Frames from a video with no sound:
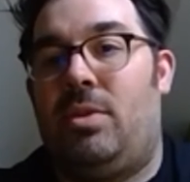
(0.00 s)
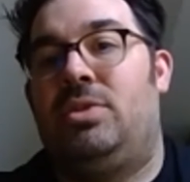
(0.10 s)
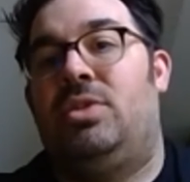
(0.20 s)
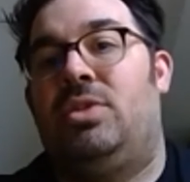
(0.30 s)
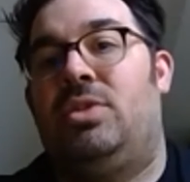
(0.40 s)

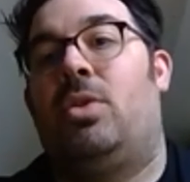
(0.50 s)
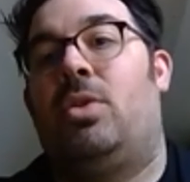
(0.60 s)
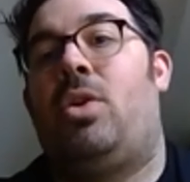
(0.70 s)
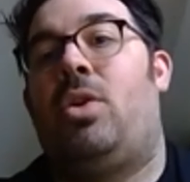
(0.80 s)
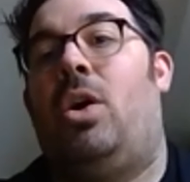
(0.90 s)

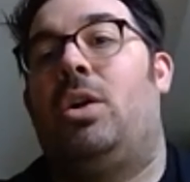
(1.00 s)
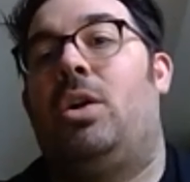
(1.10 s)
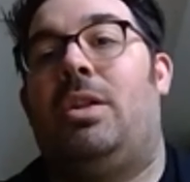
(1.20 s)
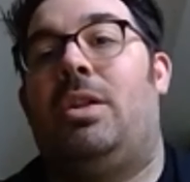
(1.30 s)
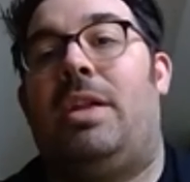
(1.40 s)
so-called
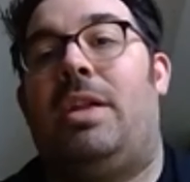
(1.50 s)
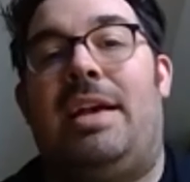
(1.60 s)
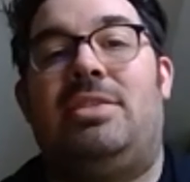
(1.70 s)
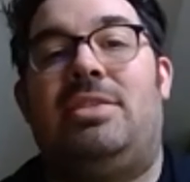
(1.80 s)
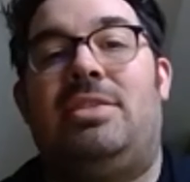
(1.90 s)

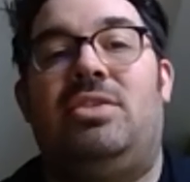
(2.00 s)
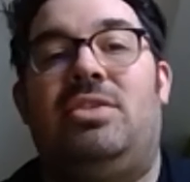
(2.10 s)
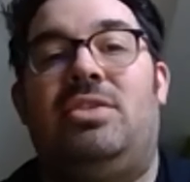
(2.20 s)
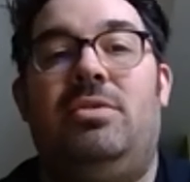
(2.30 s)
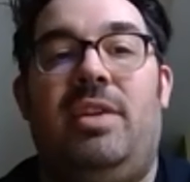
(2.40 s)
class,
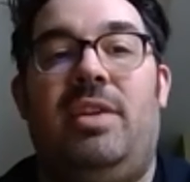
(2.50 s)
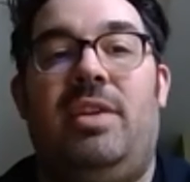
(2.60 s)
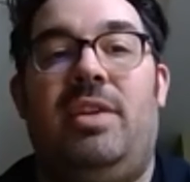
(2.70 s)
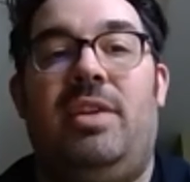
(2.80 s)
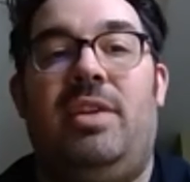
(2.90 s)
basically
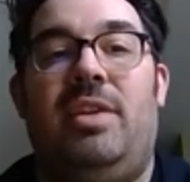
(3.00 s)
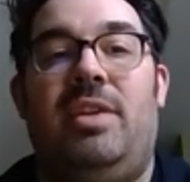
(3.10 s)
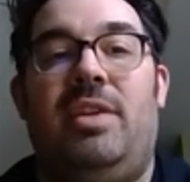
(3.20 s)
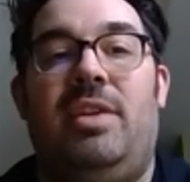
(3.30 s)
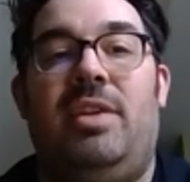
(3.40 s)
lose
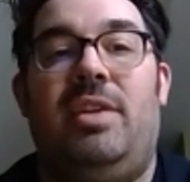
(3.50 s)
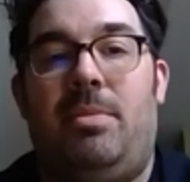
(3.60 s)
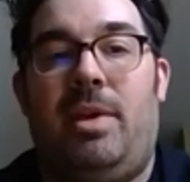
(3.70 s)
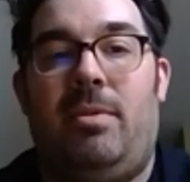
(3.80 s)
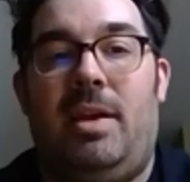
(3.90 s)
protein at the
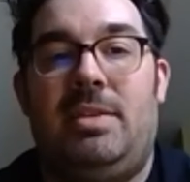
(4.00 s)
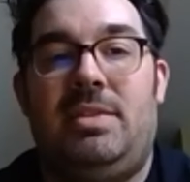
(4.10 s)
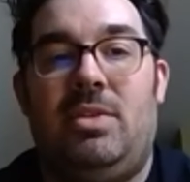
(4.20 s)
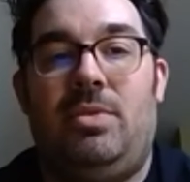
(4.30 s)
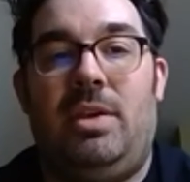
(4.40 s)
plasma
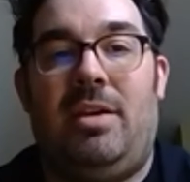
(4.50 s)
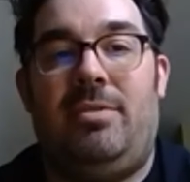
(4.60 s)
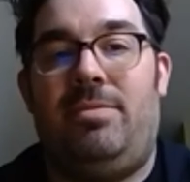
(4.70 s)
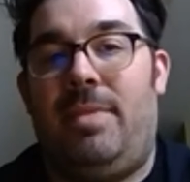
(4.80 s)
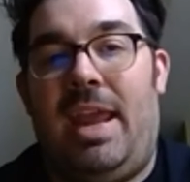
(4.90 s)
membrane, right?
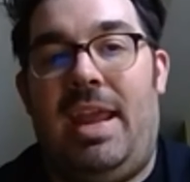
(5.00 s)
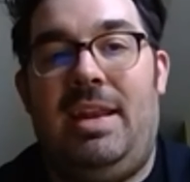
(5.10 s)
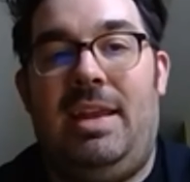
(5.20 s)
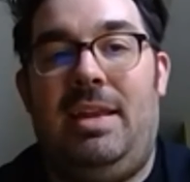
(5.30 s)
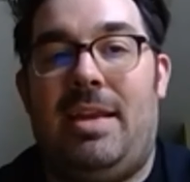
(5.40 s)
So you have
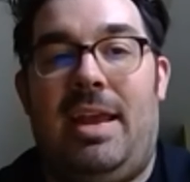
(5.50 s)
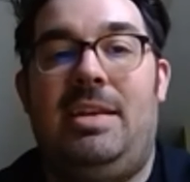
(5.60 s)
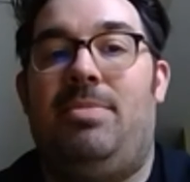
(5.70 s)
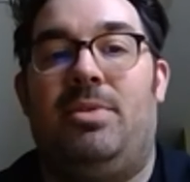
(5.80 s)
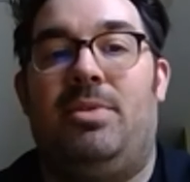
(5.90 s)

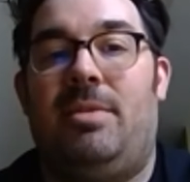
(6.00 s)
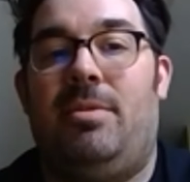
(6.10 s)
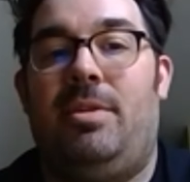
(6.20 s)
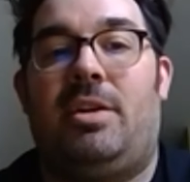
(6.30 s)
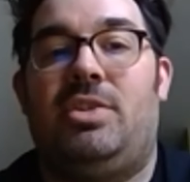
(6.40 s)
80–90%
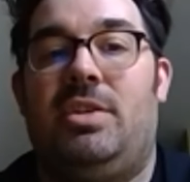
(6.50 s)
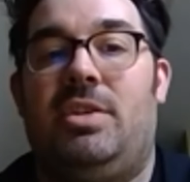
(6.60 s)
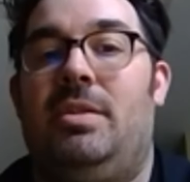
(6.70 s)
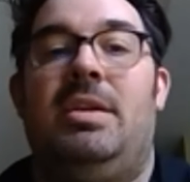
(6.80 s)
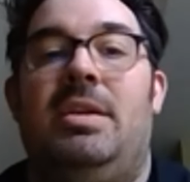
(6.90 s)
reduction
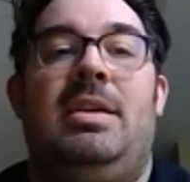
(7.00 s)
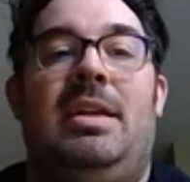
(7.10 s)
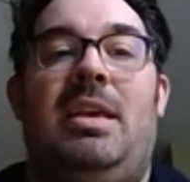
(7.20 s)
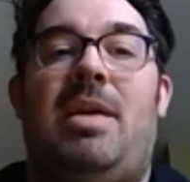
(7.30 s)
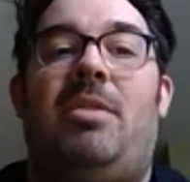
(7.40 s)
in the
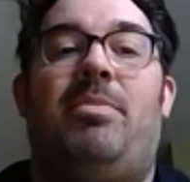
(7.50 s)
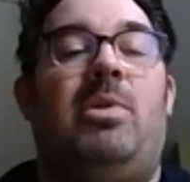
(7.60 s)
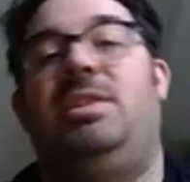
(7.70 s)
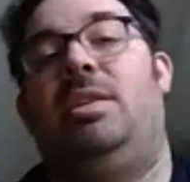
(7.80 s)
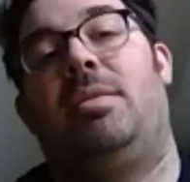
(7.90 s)
amount of
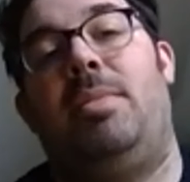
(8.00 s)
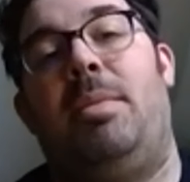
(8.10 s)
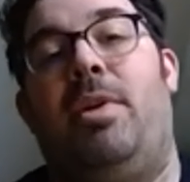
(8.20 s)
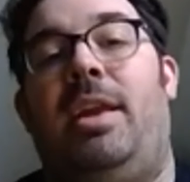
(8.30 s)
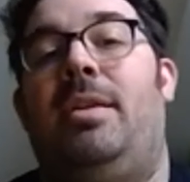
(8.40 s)
protein at the
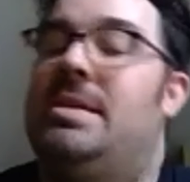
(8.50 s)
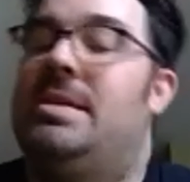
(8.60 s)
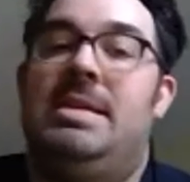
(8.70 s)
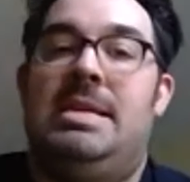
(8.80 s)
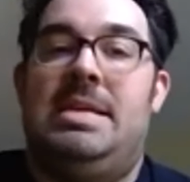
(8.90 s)
membrane,
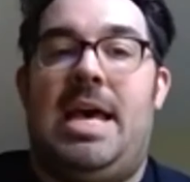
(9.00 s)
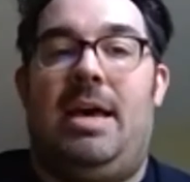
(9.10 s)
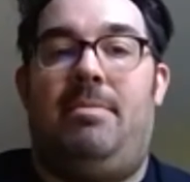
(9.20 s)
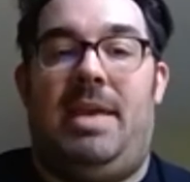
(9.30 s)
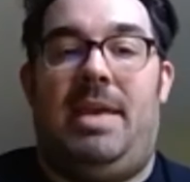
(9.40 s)

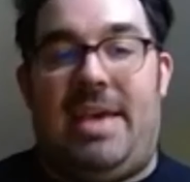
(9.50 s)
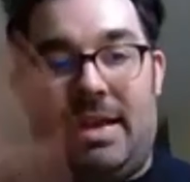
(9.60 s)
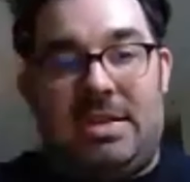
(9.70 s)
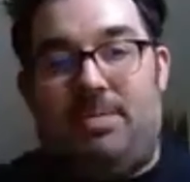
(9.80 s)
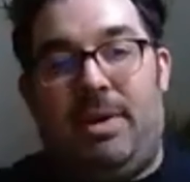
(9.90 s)
and that
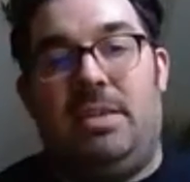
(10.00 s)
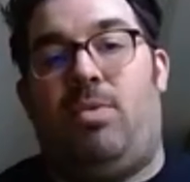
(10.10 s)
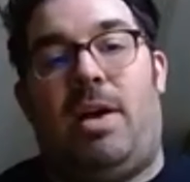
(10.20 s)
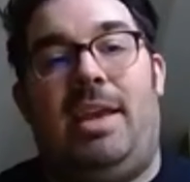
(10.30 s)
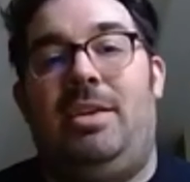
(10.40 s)
explains
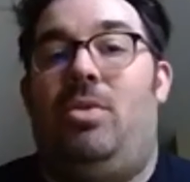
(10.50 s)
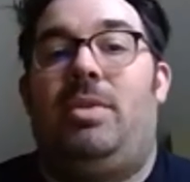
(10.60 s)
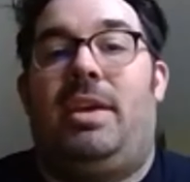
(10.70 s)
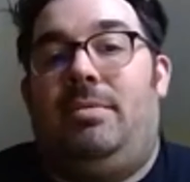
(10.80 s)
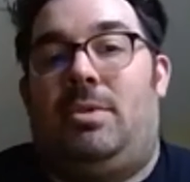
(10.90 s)
why you don't
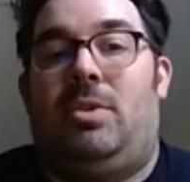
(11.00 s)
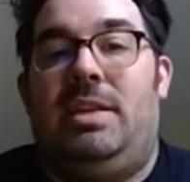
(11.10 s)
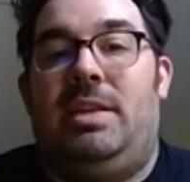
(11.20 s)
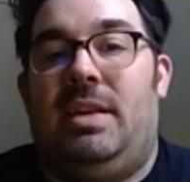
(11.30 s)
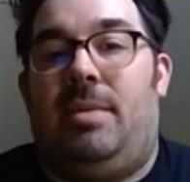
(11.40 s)
get
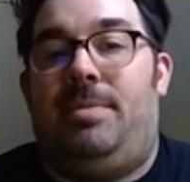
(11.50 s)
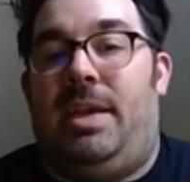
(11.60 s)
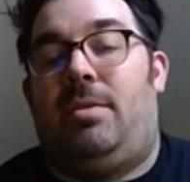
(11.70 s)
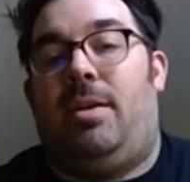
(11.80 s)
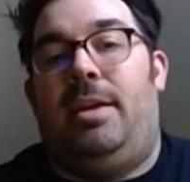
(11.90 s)
creatine
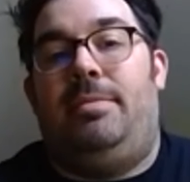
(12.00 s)
uptake, right?